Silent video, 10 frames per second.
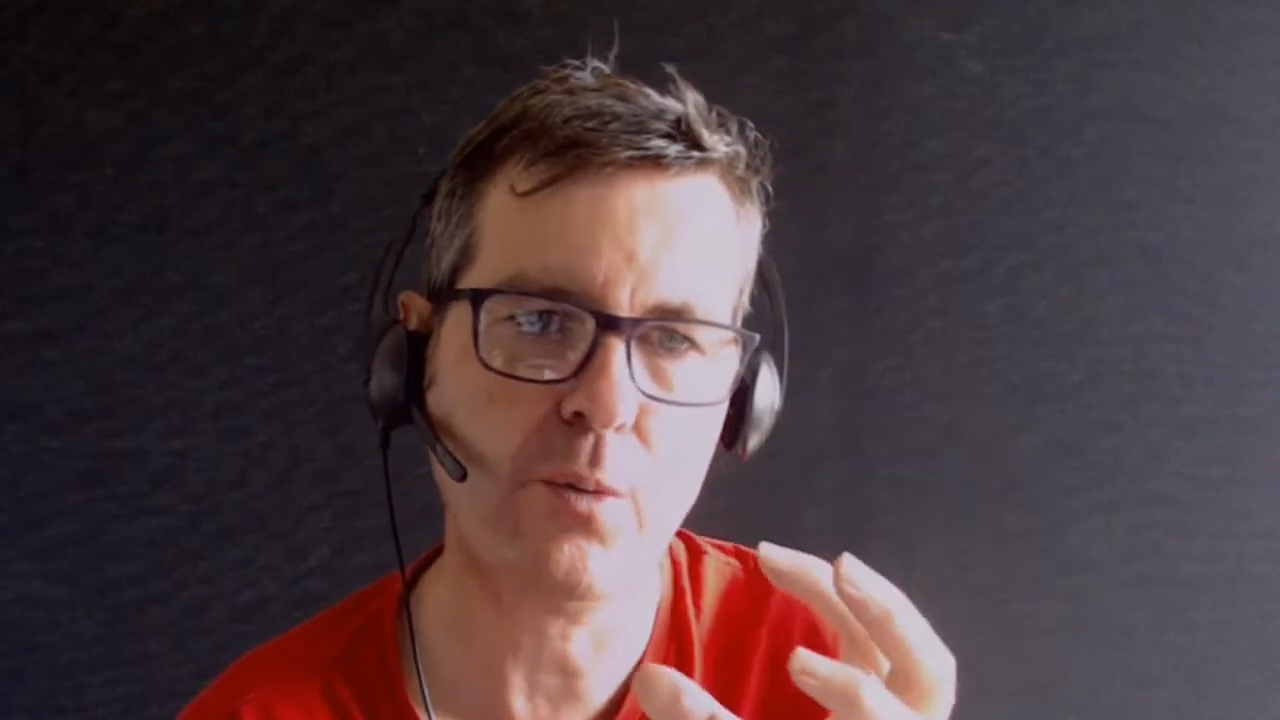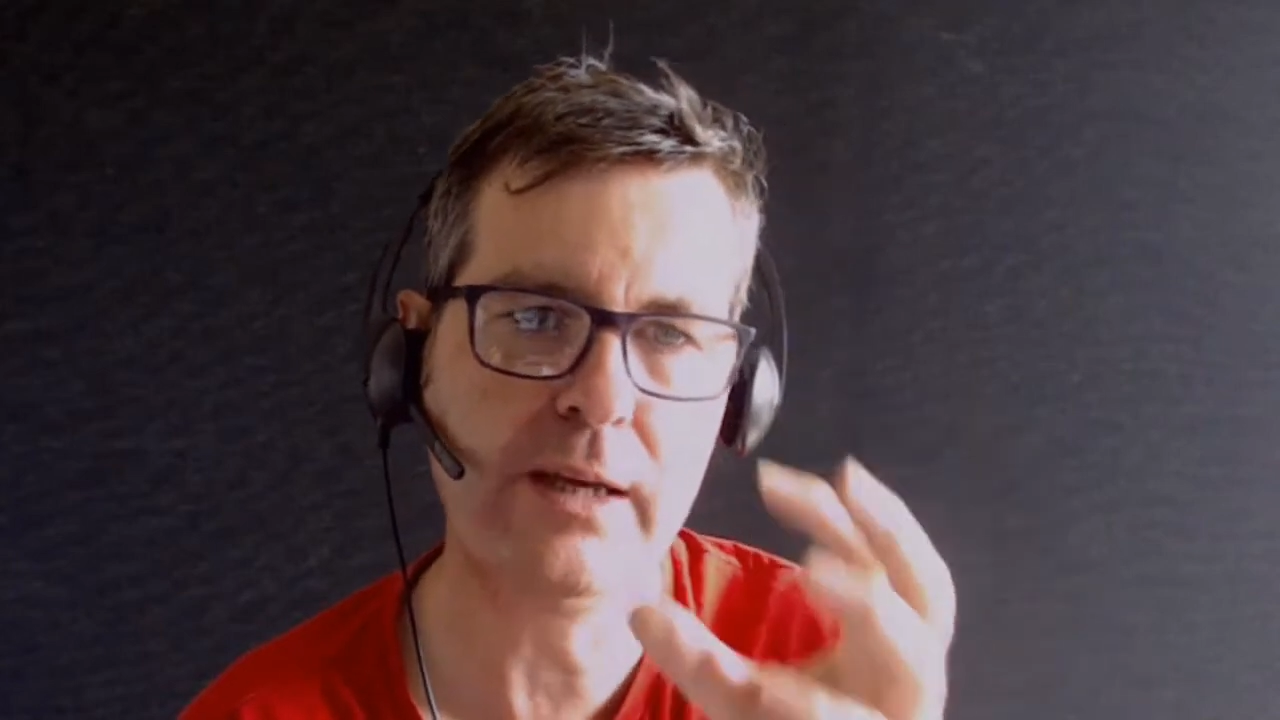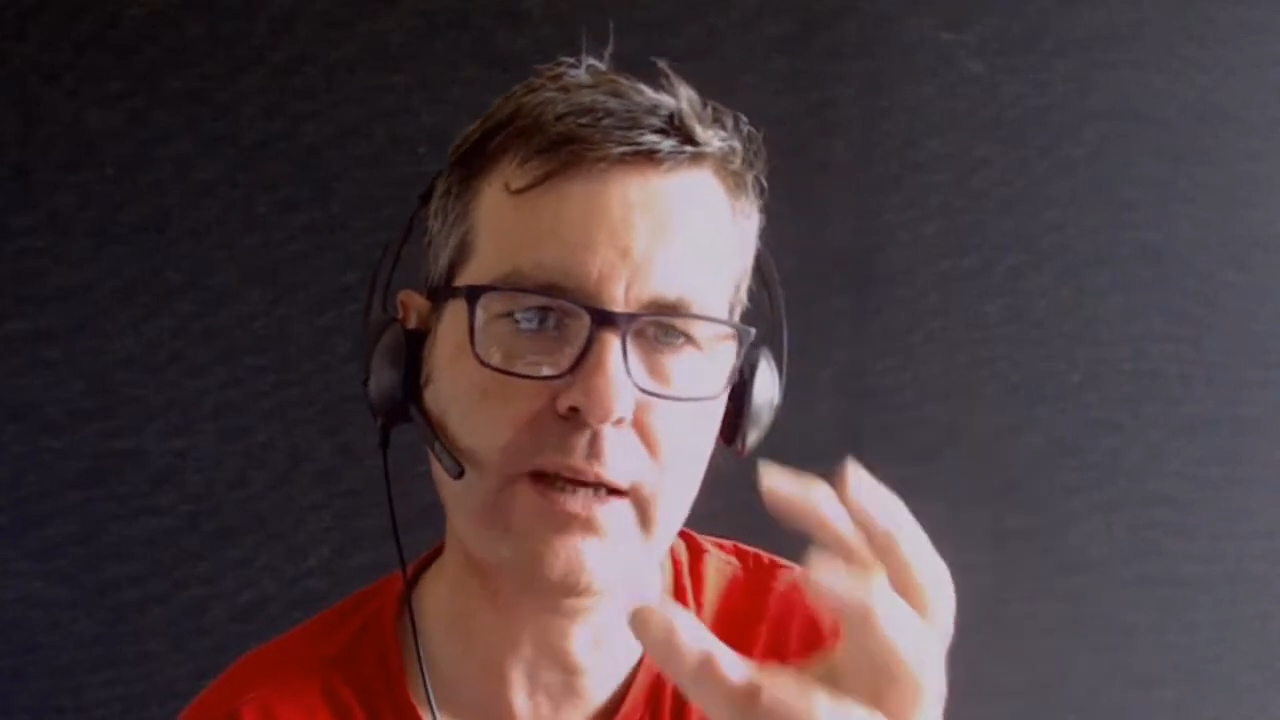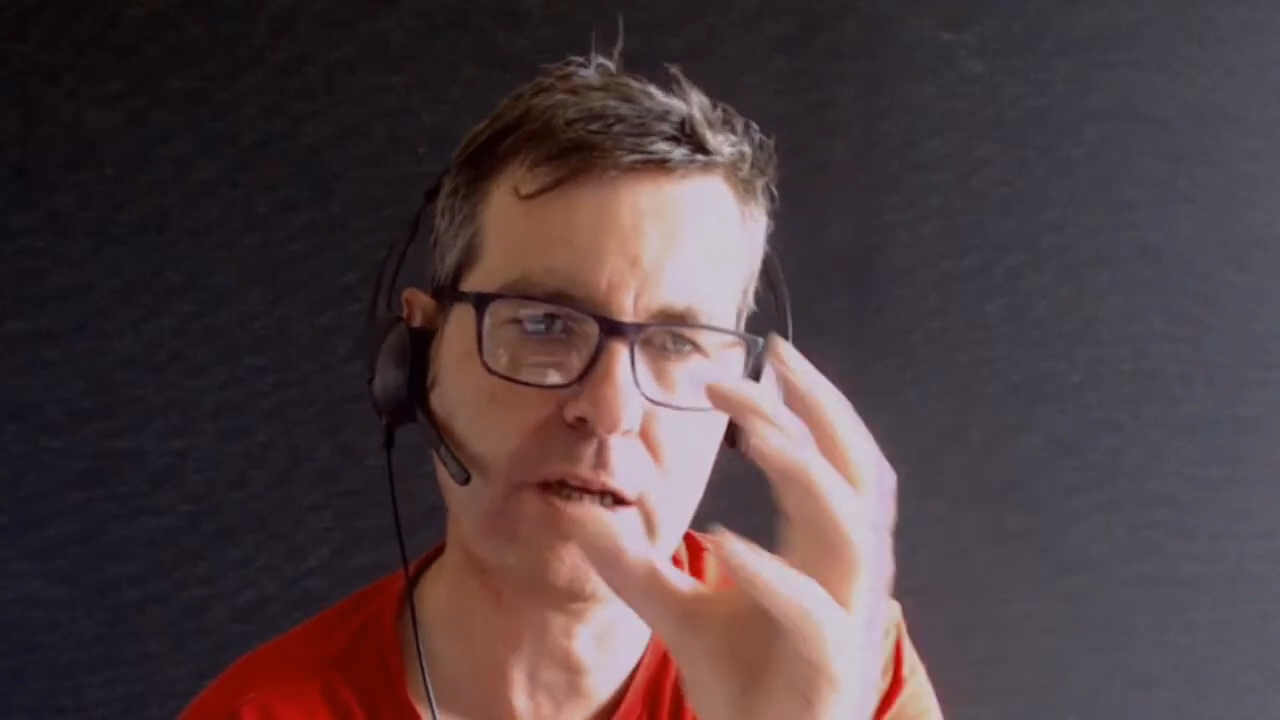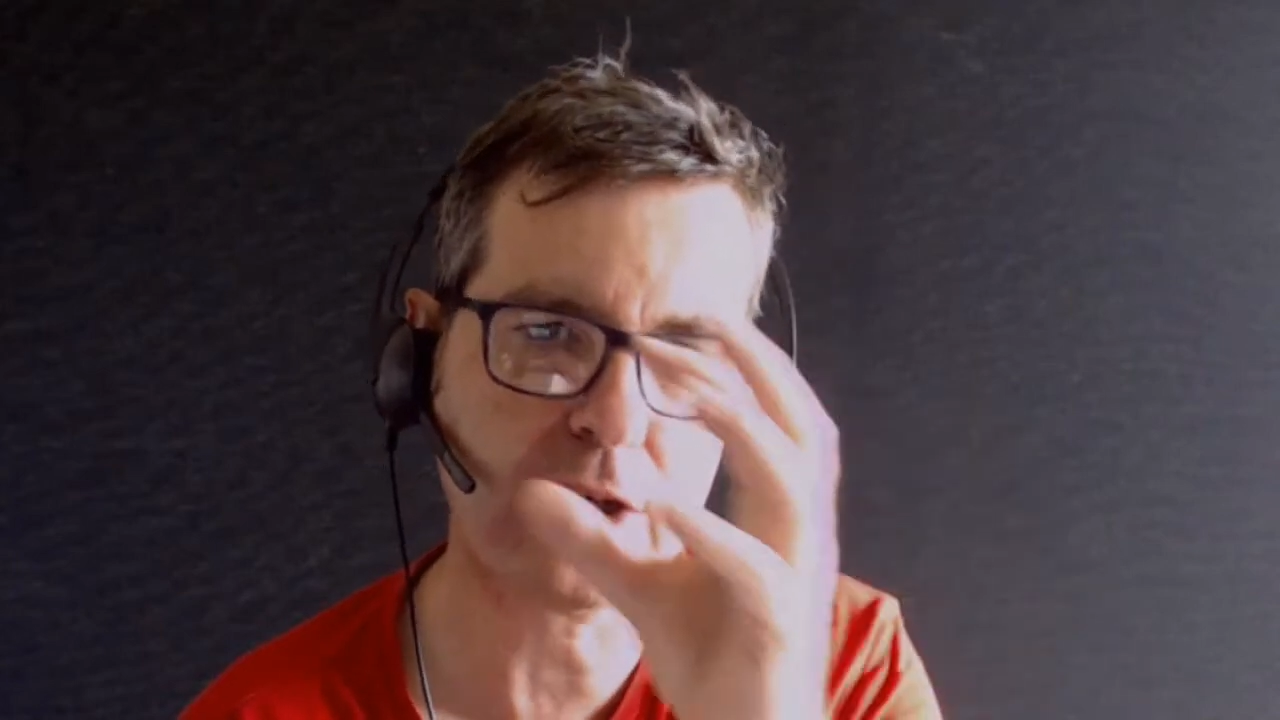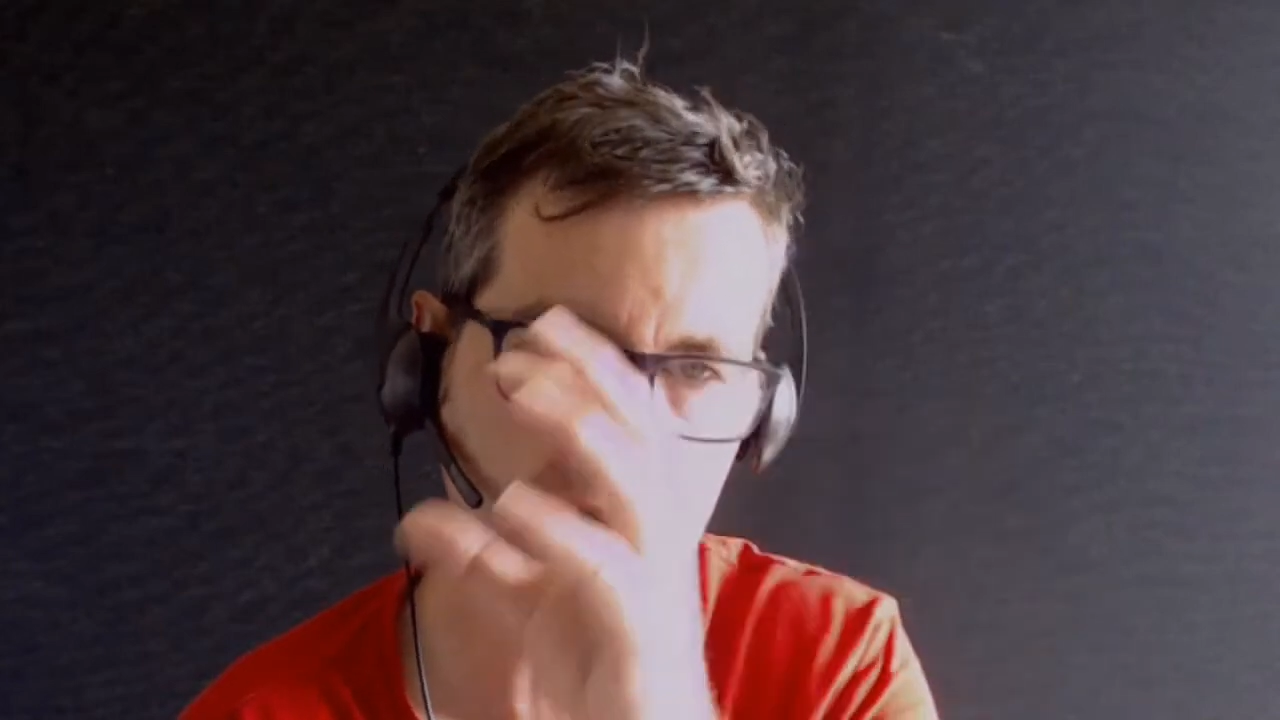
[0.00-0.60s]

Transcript: we can